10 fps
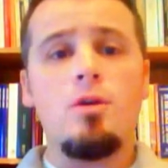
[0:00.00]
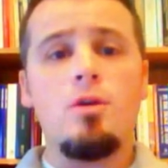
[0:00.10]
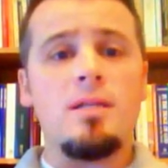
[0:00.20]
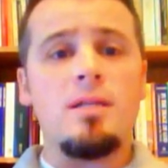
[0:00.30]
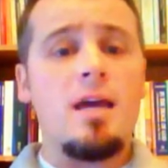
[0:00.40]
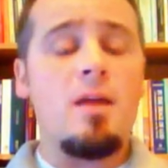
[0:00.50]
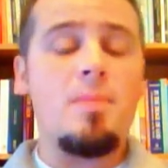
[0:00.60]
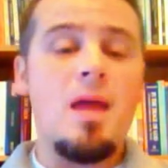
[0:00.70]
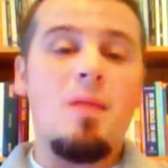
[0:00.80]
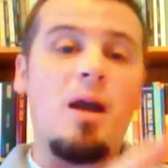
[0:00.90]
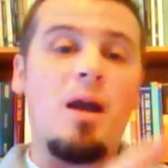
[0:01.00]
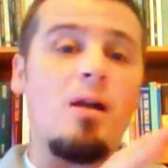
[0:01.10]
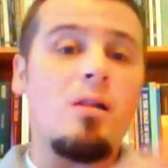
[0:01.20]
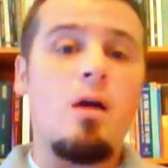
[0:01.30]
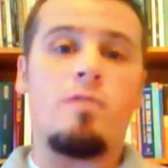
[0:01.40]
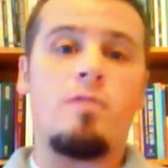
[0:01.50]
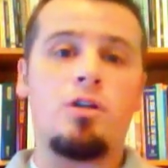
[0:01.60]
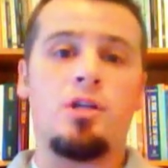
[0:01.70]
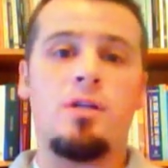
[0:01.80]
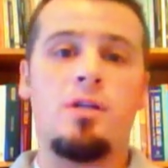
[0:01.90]
You can set up parallel
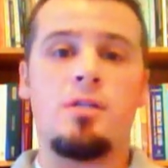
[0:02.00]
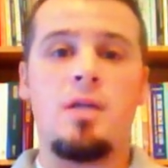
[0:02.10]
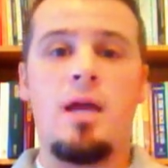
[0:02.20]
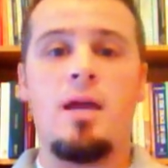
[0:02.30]
versions